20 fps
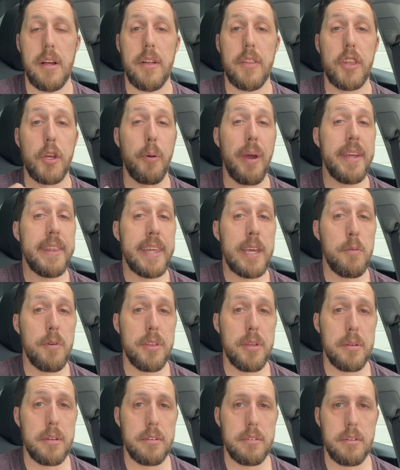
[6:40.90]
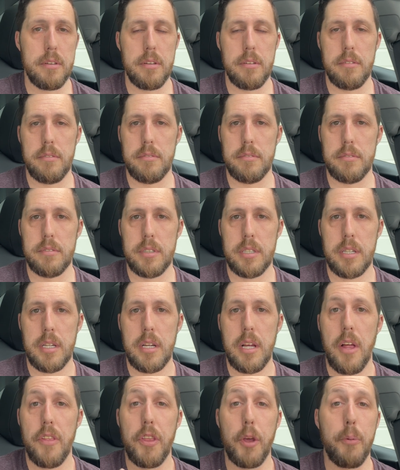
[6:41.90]
The great thing with
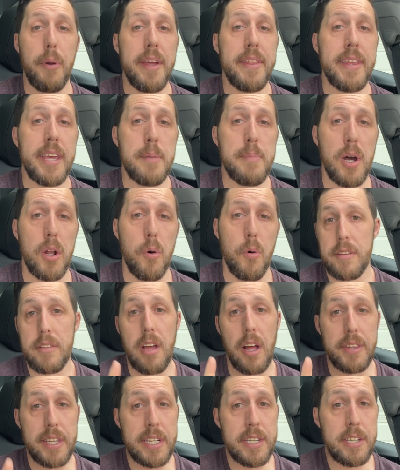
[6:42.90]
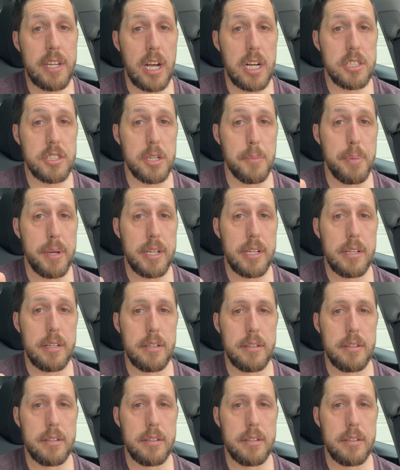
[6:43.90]
the great thing about or I'll then touch a bit